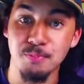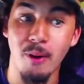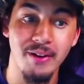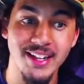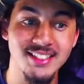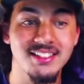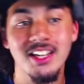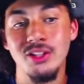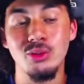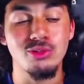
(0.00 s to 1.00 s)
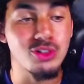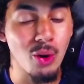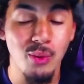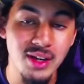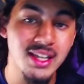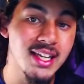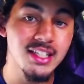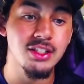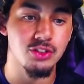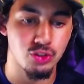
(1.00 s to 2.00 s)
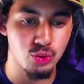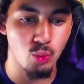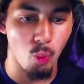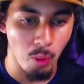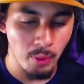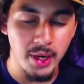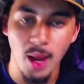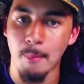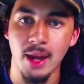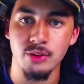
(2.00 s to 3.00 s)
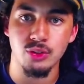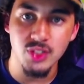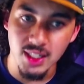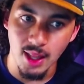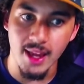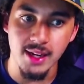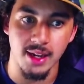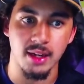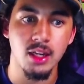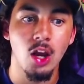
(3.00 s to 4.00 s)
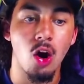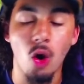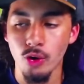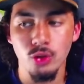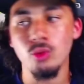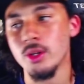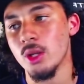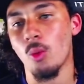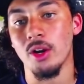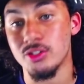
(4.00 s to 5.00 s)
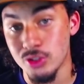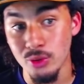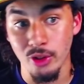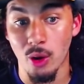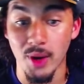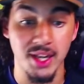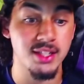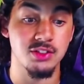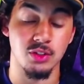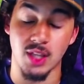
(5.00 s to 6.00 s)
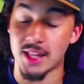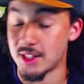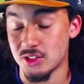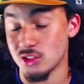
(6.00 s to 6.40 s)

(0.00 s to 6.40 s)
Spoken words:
part is you don't need to worry about using lightning. All you really want to do though is, and this is